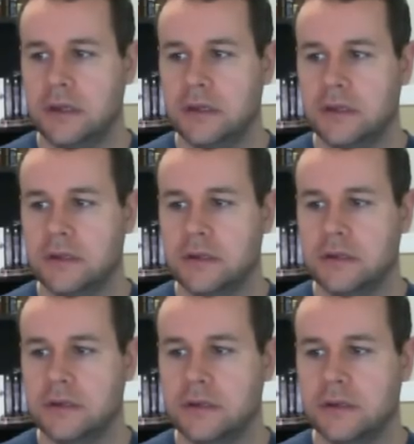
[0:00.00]

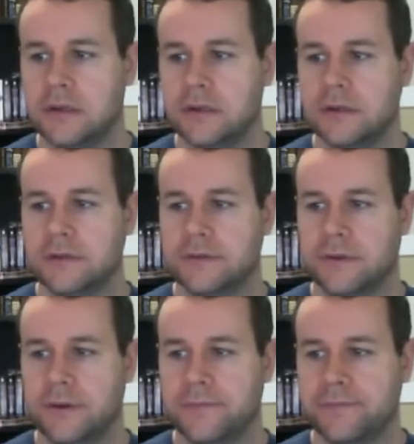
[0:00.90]
And
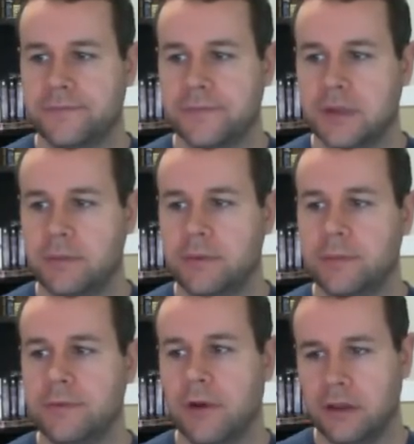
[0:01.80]
sorry, let me
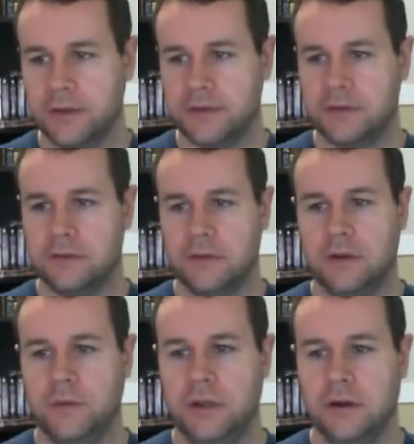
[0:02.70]
remove all of these just so
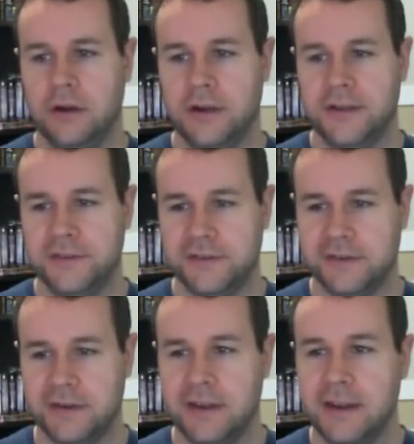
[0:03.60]
that we are
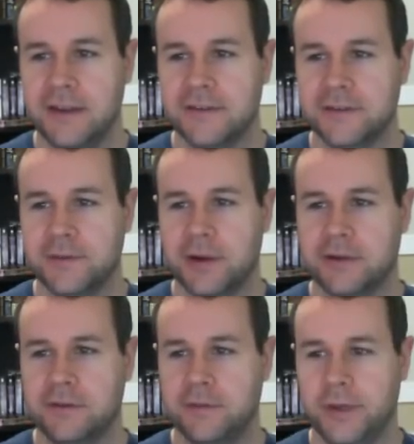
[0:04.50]
consistent. Let's go
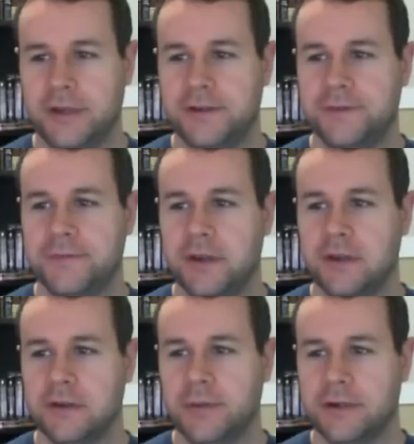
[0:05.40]
back to the home page,
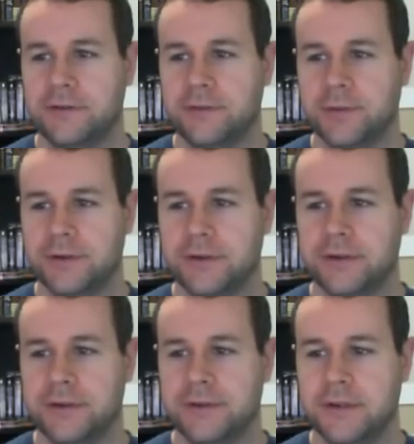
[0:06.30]
go back to Drupal
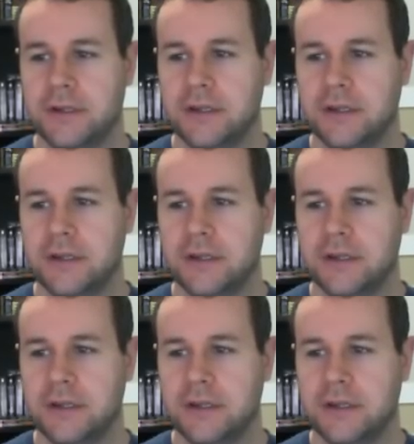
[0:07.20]
shirt,